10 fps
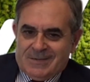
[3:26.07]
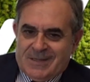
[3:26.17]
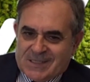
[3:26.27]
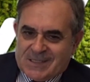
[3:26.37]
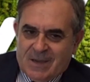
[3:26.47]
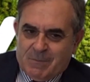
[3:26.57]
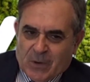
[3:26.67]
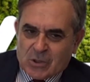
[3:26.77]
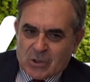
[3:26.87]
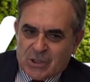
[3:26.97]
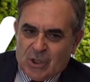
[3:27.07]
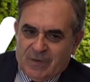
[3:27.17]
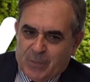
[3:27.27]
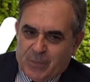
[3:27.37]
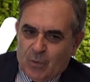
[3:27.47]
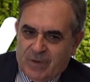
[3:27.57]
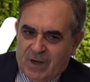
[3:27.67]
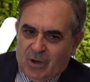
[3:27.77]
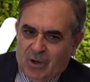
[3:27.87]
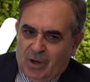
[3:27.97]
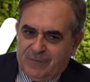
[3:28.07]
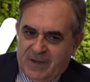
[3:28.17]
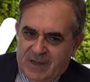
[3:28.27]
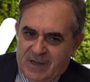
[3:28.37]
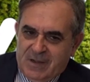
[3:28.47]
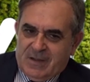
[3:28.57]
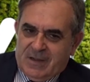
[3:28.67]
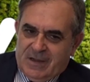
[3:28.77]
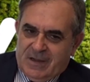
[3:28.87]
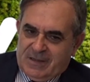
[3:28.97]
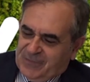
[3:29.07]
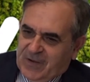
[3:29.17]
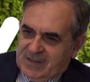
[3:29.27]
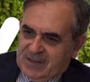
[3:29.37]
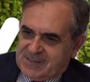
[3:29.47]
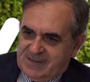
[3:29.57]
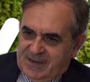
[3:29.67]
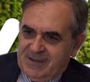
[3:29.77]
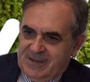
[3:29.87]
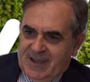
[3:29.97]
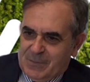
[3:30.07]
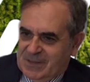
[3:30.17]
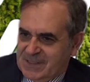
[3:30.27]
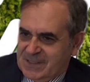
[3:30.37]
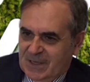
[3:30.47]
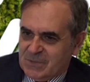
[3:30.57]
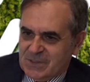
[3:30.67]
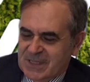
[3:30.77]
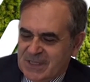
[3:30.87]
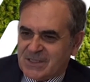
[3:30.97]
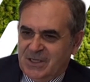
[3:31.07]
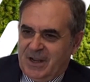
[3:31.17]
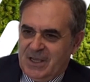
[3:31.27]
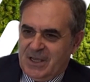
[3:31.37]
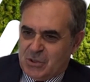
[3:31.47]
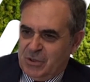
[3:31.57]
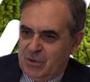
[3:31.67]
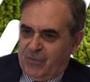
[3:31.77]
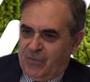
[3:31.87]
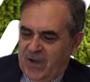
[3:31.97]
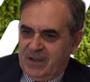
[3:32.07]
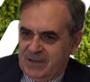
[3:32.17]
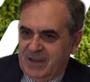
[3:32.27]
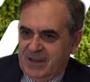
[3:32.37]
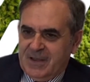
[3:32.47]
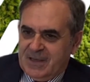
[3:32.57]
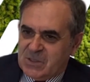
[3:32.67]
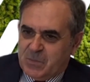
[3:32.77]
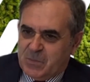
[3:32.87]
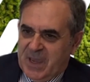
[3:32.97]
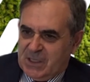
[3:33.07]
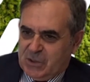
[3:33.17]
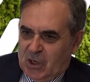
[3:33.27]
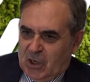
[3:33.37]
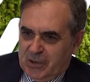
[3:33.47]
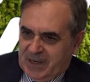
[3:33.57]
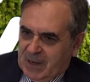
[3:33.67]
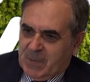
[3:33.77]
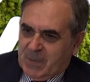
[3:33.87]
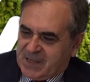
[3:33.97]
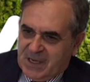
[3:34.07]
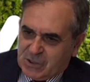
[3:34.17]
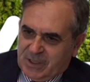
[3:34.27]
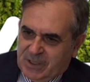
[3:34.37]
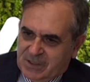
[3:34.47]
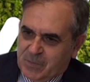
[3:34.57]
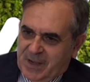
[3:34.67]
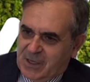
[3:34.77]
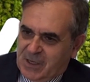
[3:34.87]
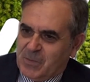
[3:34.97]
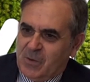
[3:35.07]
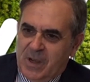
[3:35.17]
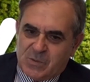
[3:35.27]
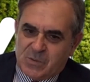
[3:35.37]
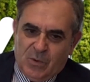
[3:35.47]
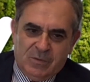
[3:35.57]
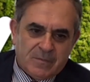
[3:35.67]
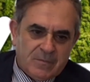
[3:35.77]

The same process of approval of uh, uh, the funds I mean, the same next generation EU fund is based on an application that is managed by Westpole.